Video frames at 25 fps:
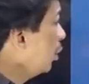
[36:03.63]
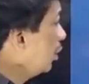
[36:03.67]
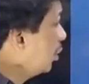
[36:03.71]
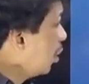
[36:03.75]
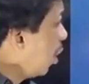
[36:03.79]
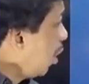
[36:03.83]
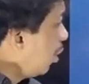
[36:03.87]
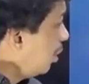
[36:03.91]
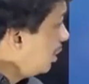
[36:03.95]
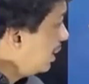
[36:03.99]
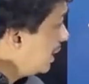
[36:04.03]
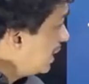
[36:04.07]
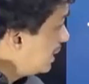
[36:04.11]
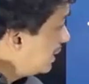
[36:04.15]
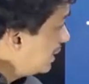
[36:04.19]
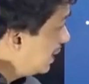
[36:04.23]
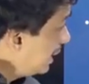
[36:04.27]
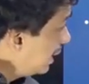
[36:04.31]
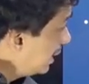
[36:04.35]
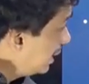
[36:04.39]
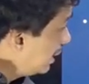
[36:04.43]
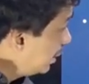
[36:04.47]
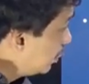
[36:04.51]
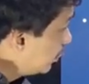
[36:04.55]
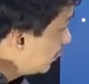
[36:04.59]
Nor is
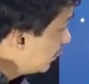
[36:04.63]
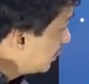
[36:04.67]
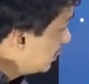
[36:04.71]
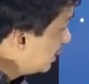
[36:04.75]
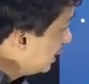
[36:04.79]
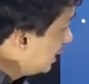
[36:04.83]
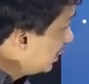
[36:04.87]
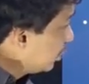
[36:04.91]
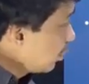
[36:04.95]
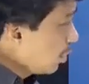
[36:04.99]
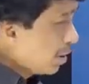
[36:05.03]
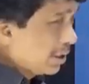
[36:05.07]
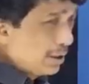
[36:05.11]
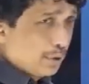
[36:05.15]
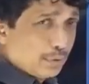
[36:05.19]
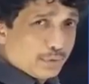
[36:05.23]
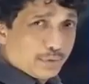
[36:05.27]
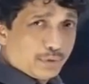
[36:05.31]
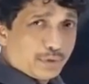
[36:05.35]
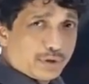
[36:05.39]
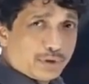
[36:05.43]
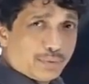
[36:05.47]
there a use of steroid use,